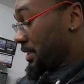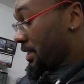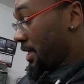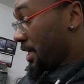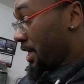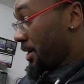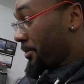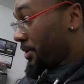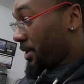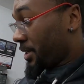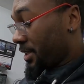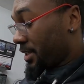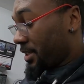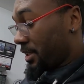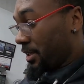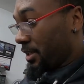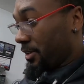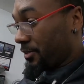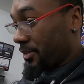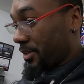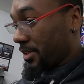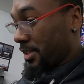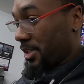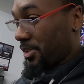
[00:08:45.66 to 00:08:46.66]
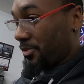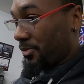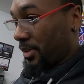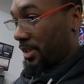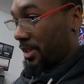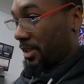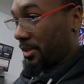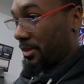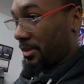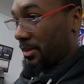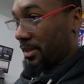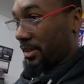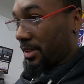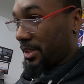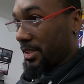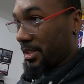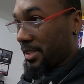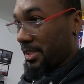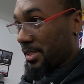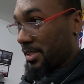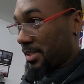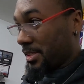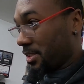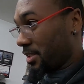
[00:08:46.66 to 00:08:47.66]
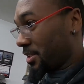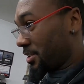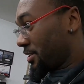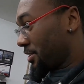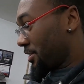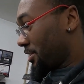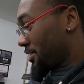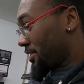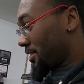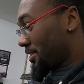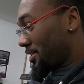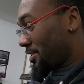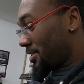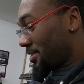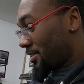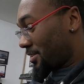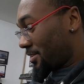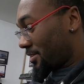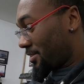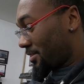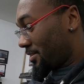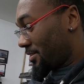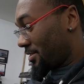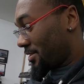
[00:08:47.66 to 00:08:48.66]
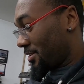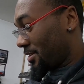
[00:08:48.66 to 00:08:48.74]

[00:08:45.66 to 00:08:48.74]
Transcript: yeah, we're gonna call it for this video. This is literally just.